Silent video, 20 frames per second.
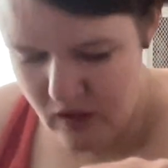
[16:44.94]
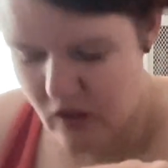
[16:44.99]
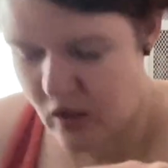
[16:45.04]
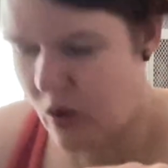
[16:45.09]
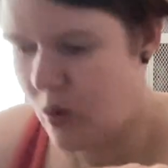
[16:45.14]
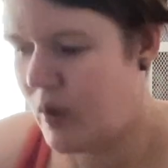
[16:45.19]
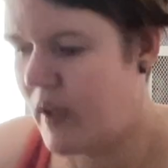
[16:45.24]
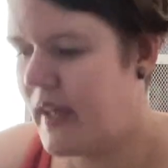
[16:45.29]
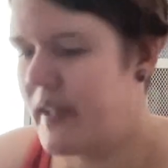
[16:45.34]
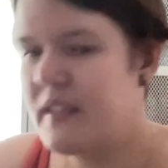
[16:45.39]

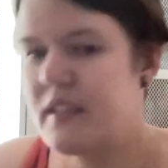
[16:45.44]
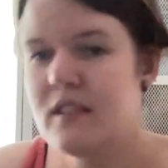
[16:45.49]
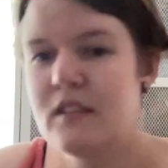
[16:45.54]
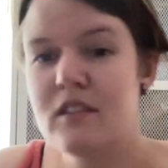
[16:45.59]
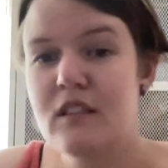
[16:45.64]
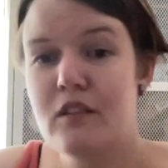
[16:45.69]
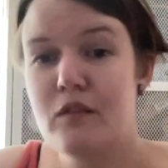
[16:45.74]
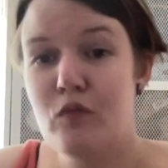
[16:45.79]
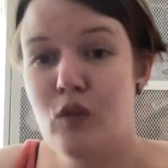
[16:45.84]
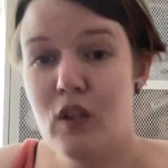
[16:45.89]
Oh, I didn't
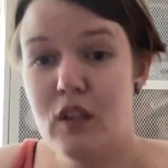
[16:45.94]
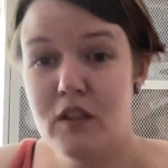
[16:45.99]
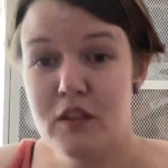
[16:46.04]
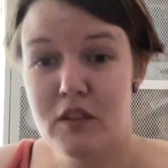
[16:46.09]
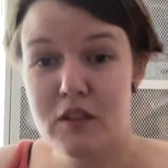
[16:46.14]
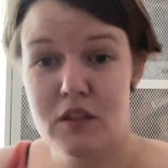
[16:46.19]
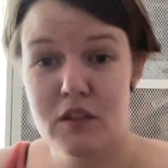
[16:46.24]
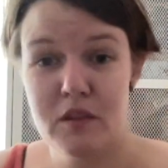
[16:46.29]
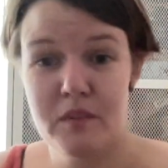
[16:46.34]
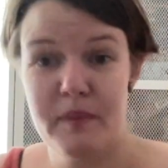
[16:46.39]

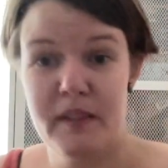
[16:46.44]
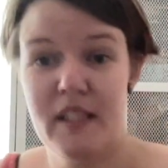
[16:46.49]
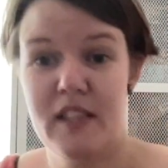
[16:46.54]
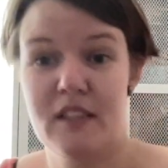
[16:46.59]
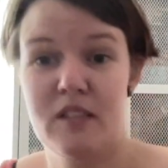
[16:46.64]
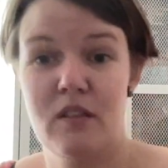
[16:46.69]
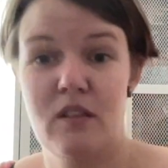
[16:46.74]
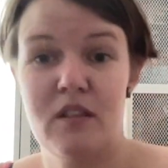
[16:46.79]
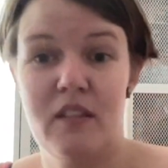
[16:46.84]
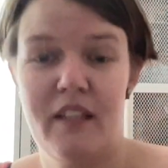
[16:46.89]
swatch, but I
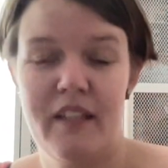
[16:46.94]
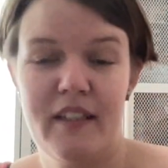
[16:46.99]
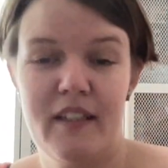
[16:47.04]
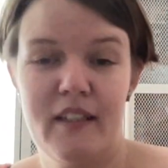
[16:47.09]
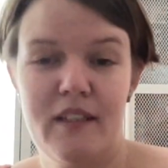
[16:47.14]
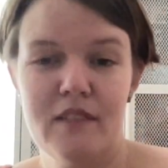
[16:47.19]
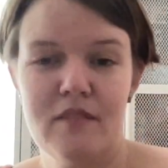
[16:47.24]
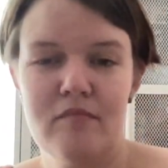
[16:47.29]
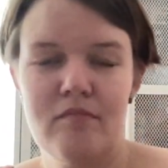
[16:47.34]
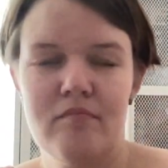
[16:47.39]
thought I
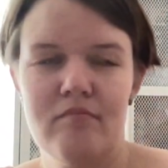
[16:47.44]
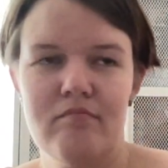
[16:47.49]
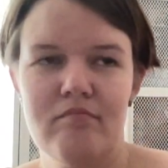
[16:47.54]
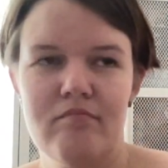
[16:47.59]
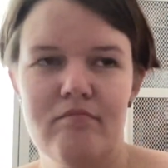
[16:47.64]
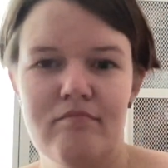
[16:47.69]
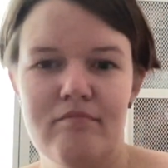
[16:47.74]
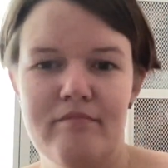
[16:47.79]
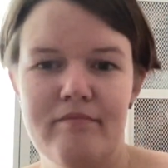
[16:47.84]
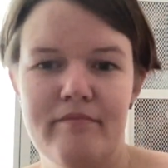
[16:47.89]
can
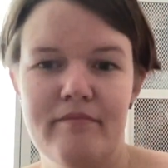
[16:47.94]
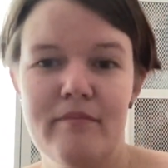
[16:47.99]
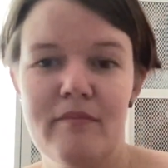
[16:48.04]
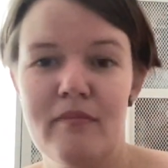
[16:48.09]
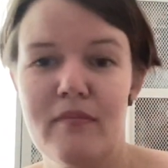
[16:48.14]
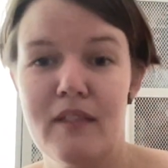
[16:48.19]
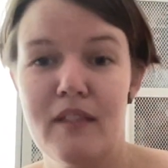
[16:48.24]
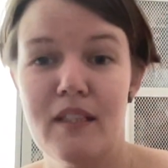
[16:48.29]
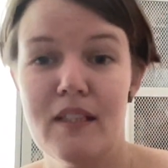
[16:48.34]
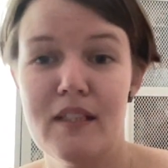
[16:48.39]

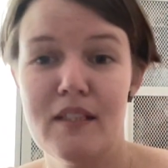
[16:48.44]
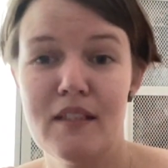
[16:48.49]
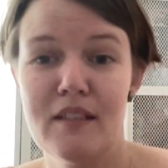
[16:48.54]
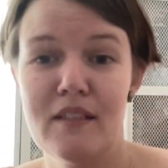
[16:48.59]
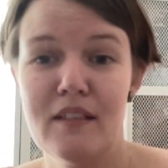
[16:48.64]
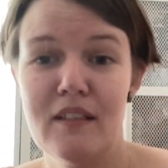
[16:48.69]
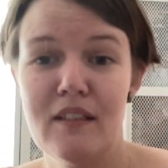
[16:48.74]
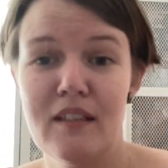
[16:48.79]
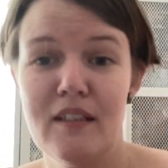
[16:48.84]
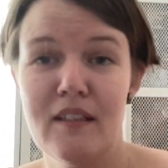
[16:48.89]

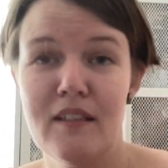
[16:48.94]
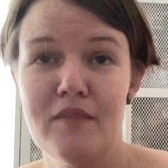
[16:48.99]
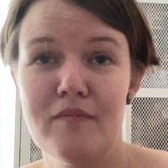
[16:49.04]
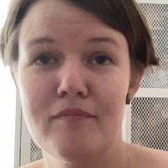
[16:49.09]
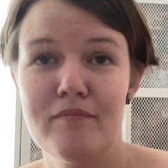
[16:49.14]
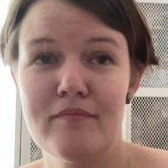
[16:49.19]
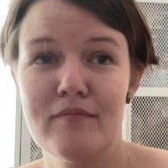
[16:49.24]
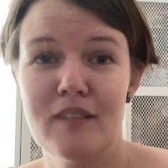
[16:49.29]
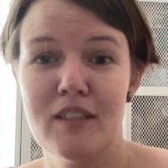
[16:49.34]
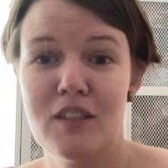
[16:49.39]
easily
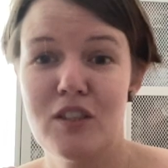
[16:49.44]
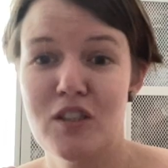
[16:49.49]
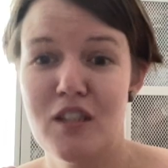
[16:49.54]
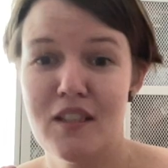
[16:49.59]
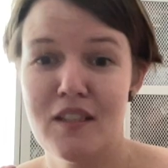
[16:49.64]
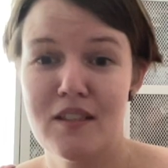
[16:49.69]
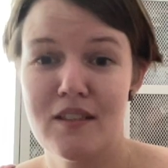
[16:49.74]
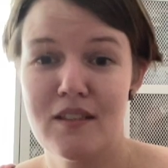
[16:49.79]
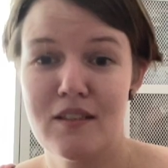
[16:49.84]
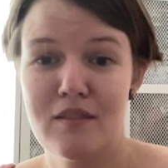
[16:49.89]

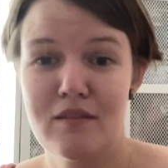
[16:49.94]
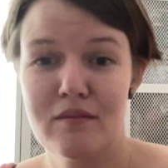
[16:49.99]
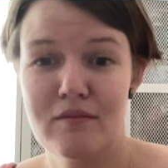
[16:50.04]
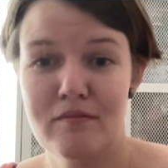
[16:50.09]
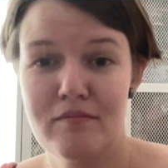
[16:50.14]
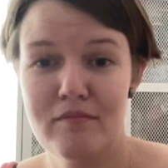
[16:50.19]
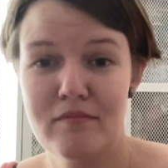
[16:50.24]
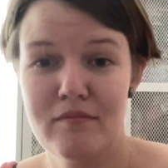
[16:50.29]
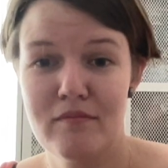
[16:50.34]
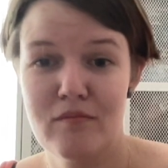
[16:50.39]
adjust it
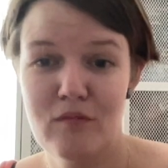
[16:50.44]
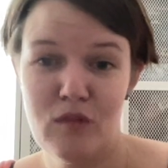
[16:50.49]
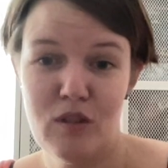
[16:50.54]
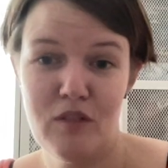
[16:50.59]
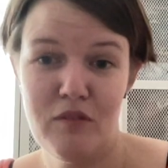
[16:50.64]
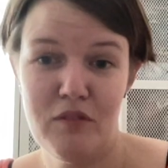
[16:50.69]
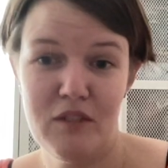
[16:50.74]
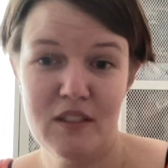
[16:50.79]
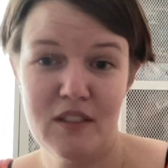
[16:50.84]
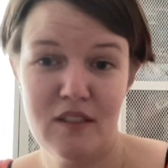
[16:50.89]

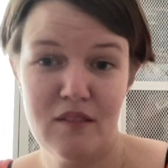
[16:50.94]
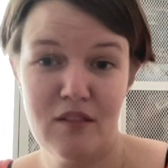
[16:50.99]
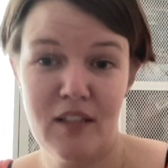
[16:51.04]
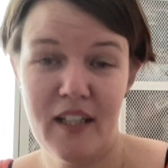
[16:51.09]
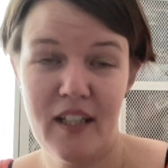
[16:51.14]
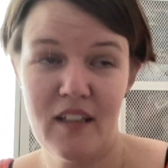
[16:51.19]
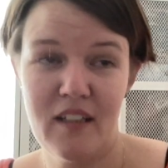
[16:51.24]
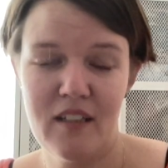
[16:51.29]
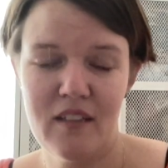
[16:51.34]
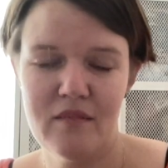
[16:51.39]
if it's a
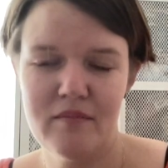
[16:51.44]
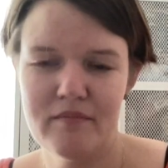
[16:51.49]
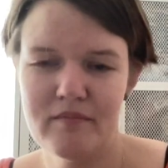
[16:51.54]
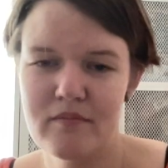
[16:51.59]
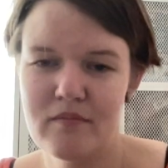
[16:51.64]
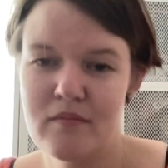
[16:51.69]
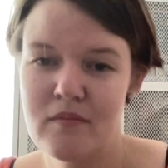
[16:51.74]
raglan.